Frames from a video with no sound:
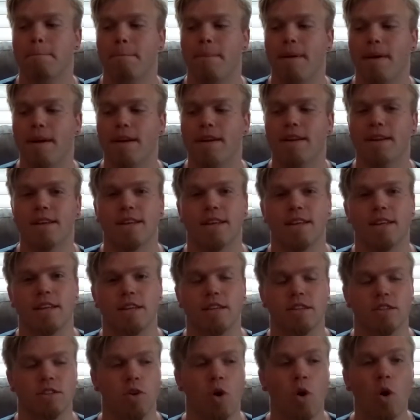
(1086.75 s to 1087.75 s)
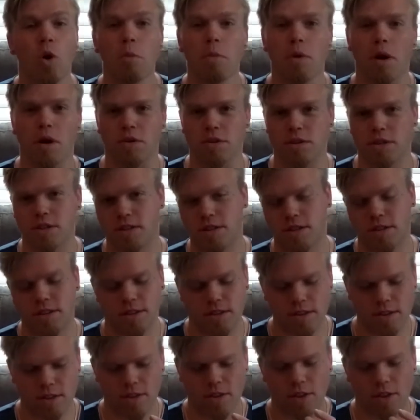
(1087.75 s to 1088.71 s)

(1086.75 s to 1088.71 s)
But it is almost